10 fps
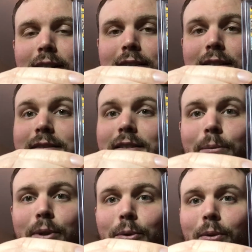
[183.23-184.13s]
This is a
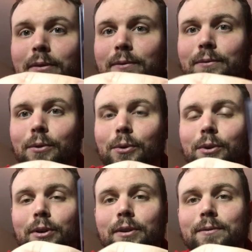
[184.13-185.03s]
big one
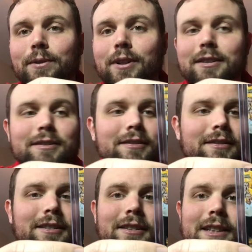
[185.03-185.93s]
for us
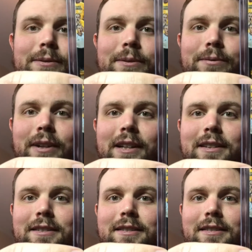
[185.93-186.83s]
Cleveland
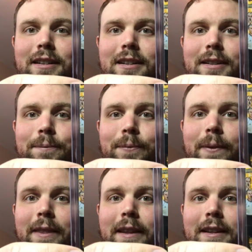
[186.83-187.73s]
fans.
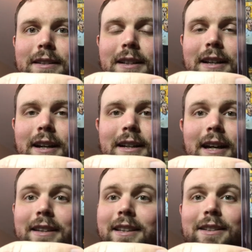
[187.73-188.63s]

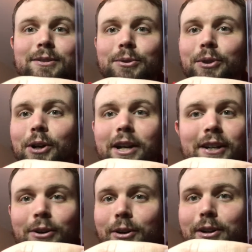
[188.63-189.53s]
I think it's a great
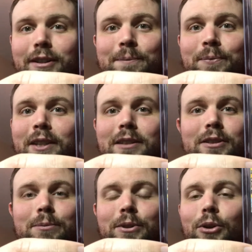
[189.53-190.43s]
card,
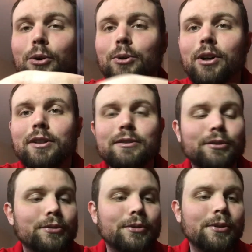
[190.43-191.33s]
something to hold on
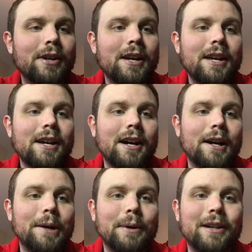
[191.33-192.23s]
to.
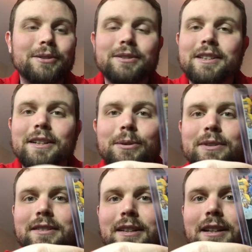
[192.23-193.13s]
I don't think I would
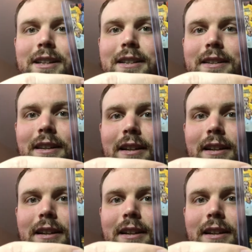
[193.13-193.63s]
sell it.